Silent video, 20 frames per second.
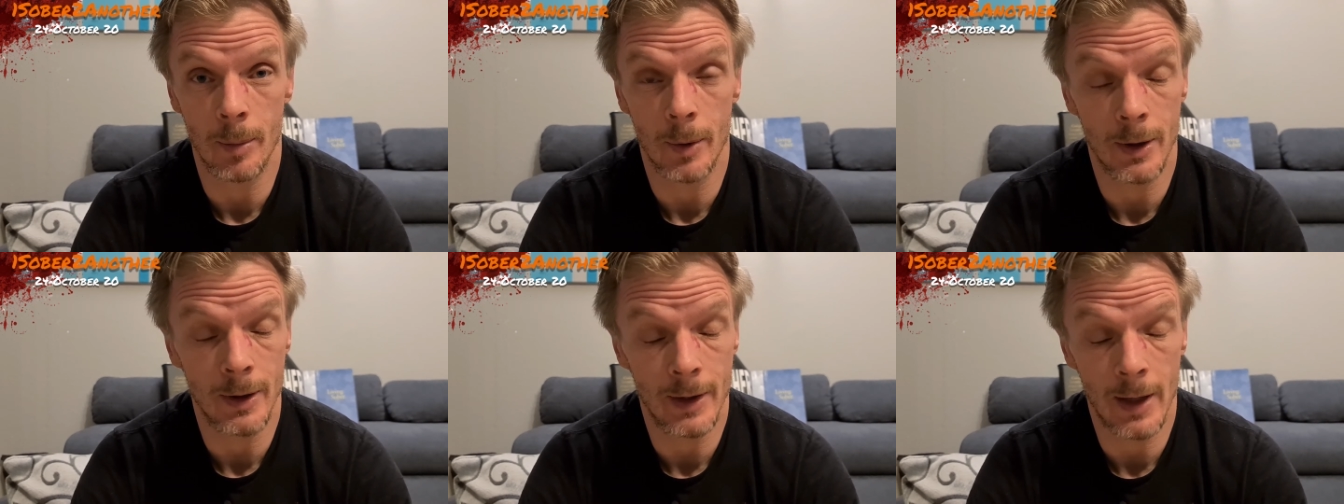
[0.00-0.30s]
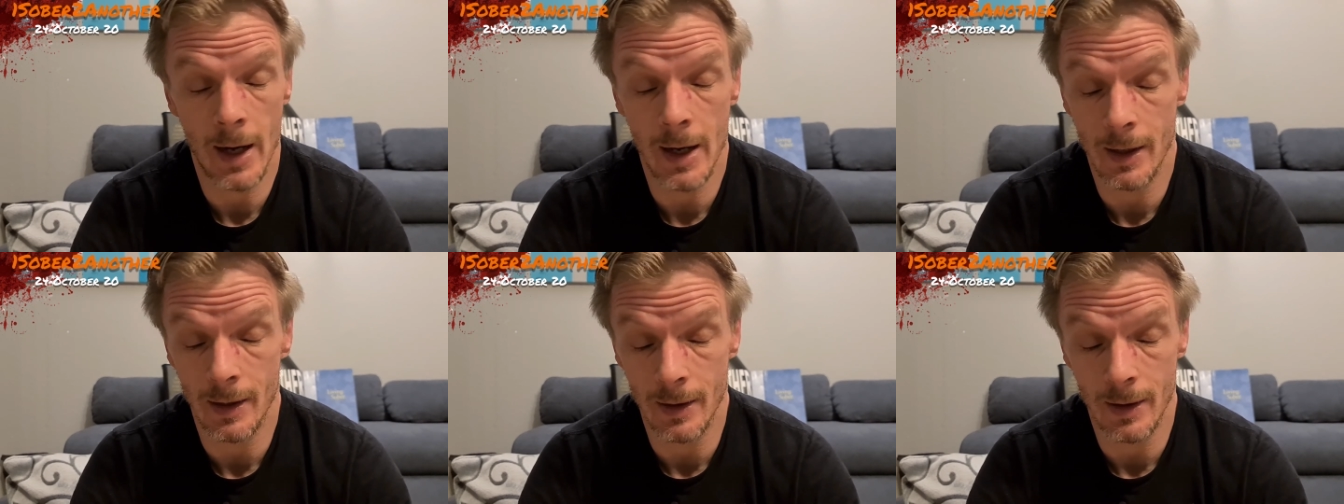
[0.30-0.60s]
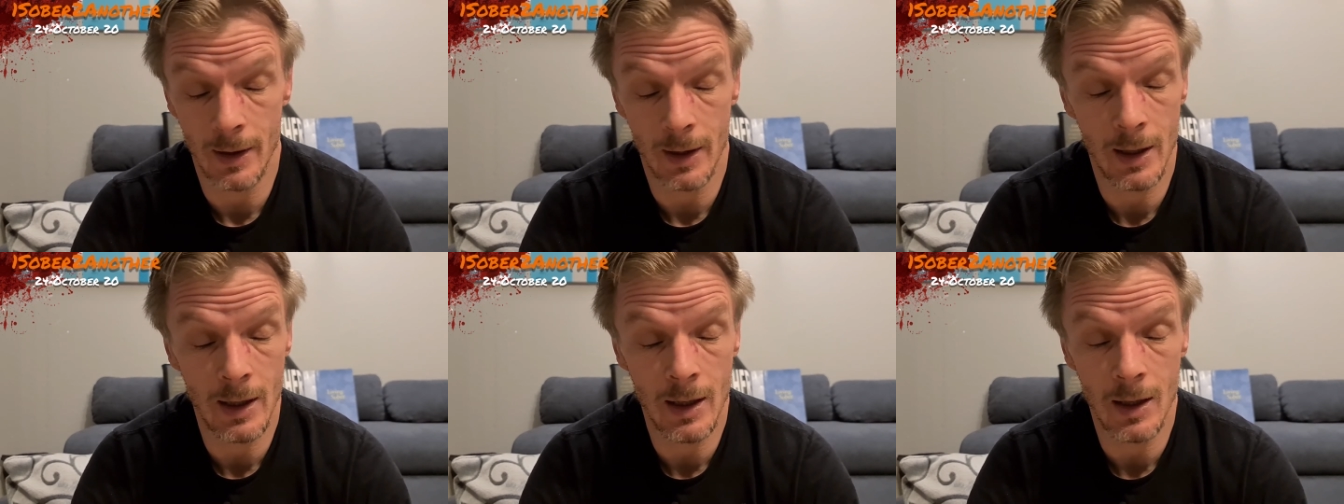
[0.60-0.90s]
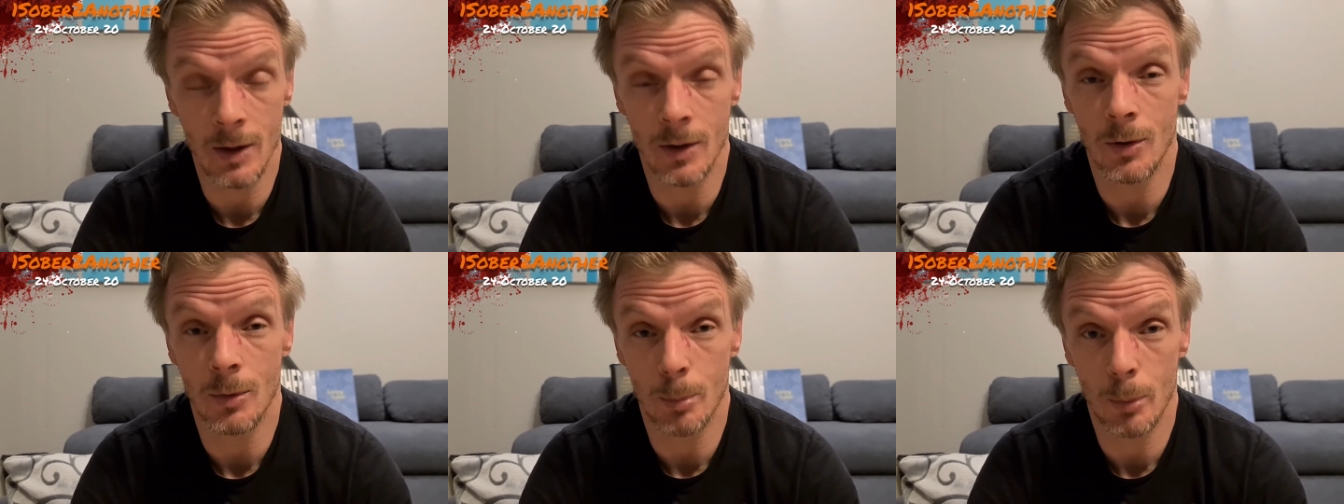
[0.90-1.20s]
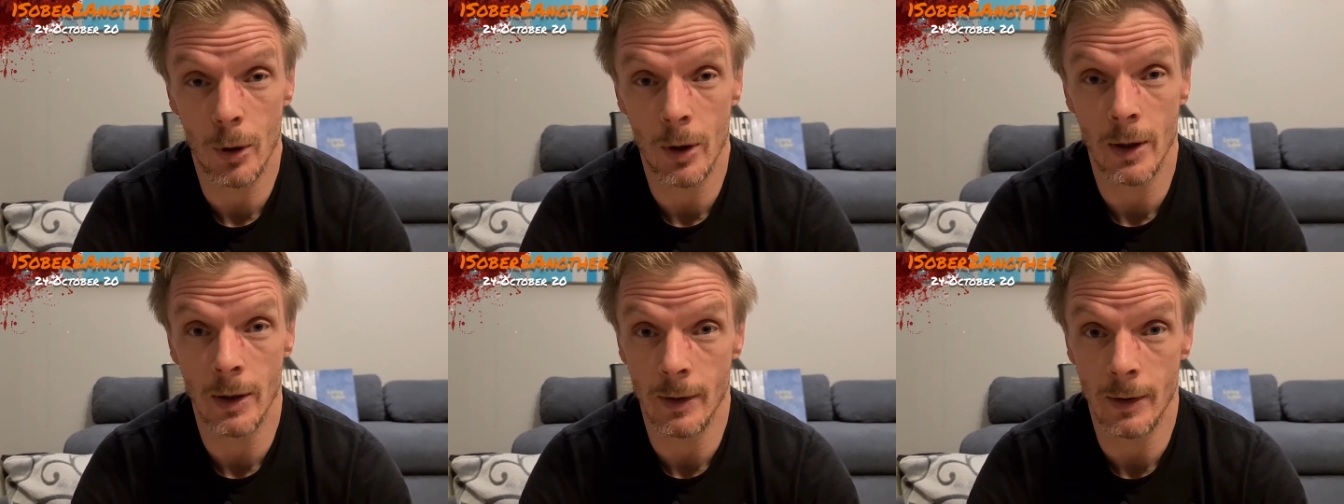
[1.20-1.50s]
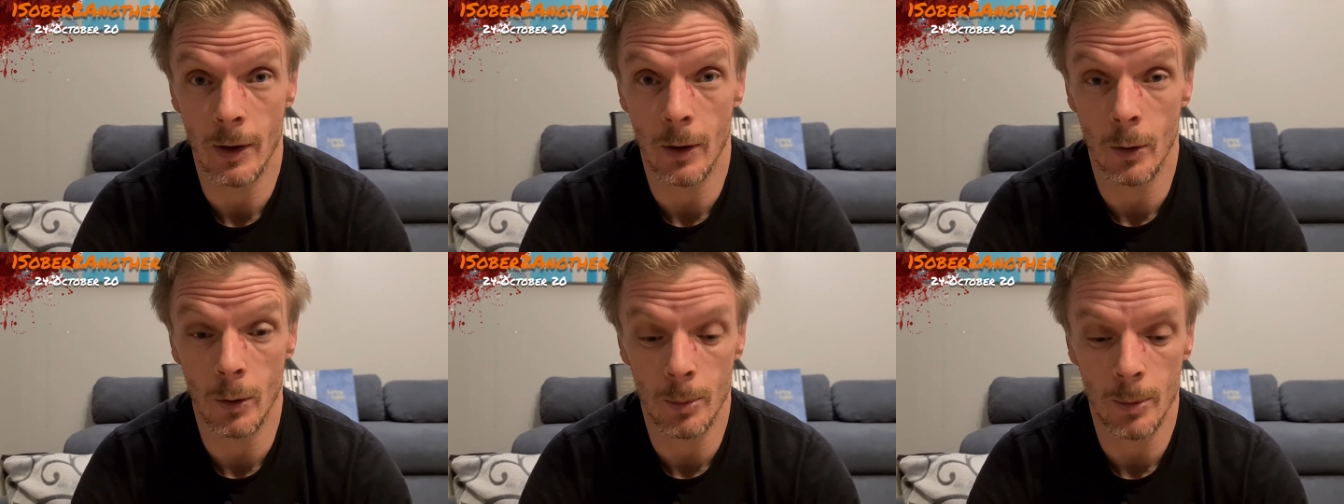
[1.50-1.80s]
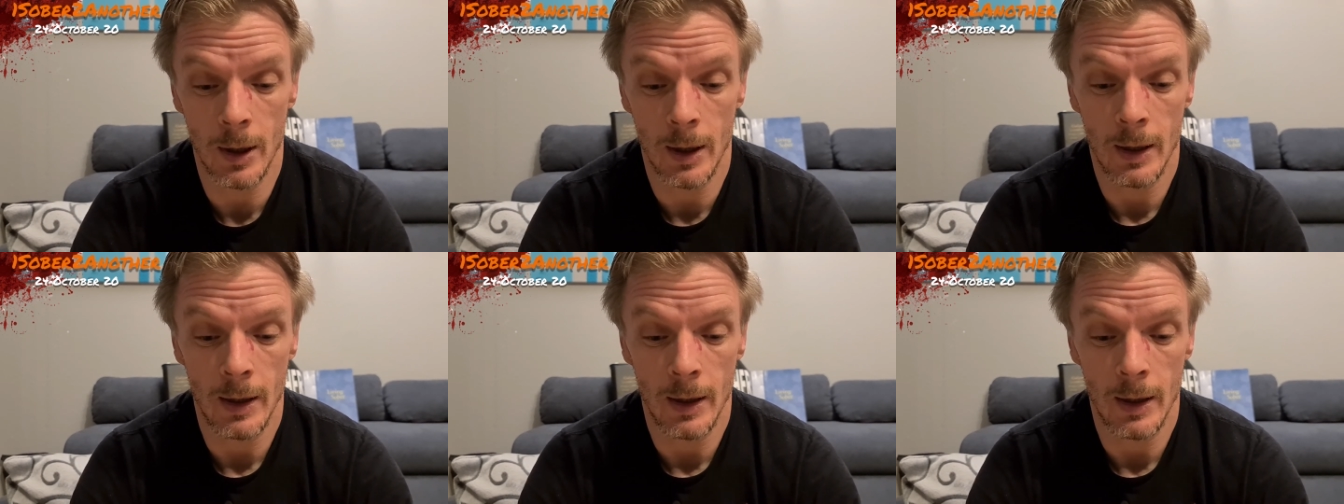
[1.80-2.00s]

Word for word: but that he is pretty dope,